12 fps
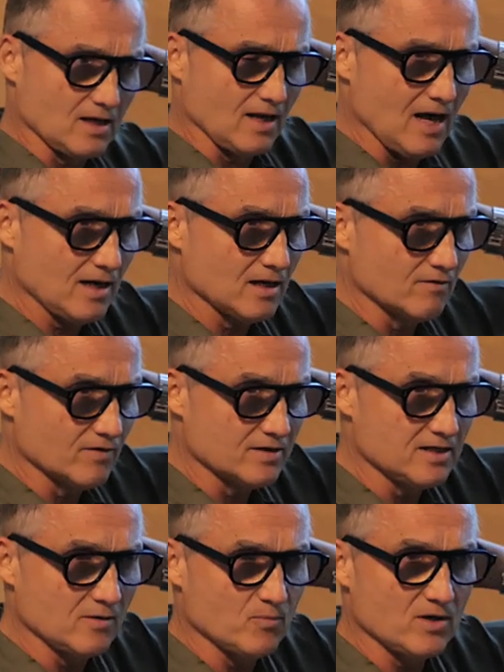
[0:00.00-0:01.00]
the luck of a
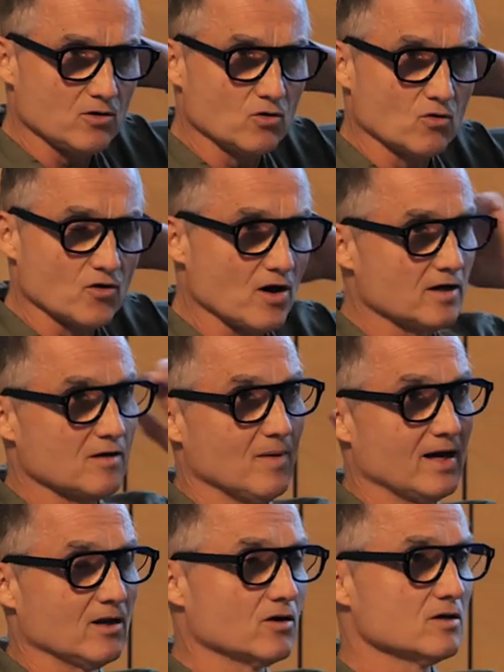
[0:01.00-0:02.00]
DP who thought he
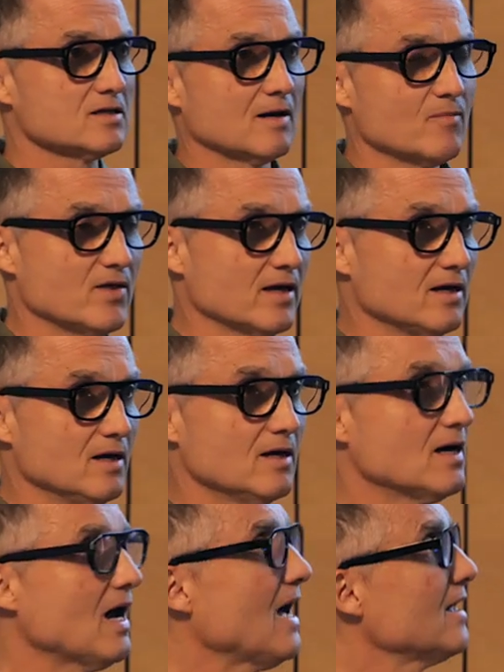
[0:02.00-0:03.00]
might learn something.
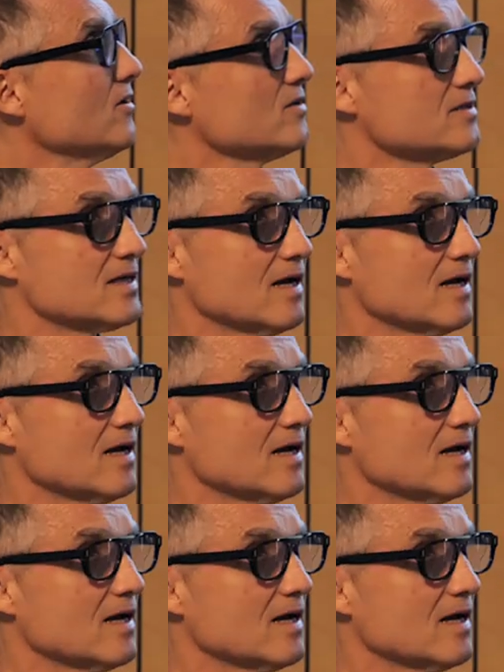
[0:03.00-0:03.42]
I learned